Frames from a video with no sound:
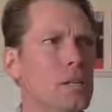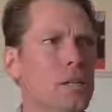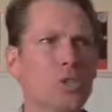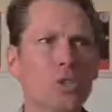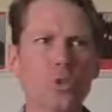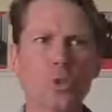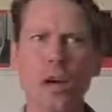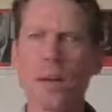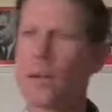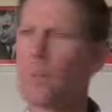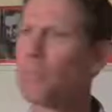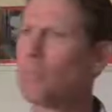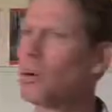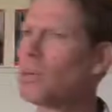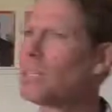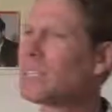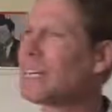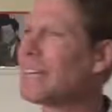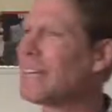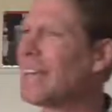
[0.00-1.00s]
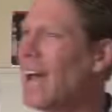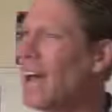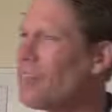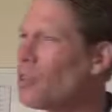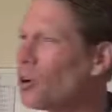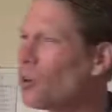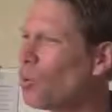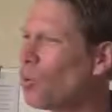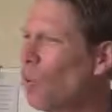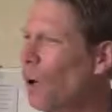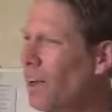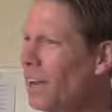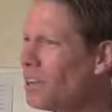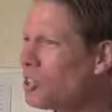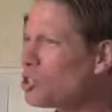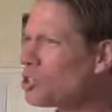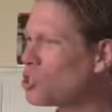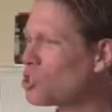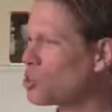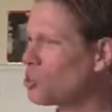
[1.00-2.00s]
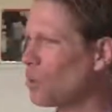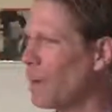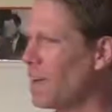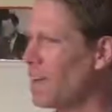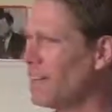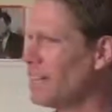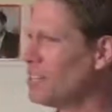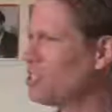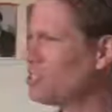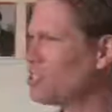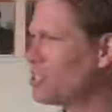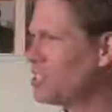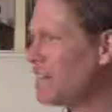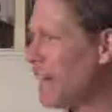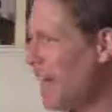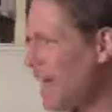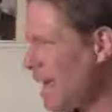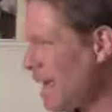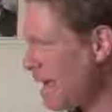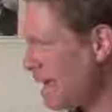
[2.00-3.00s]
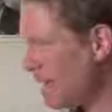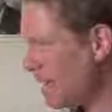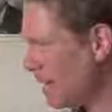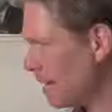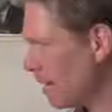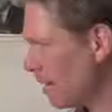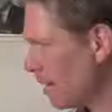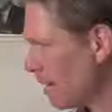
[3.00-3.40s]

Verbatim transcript: is trying to put together what a strange day.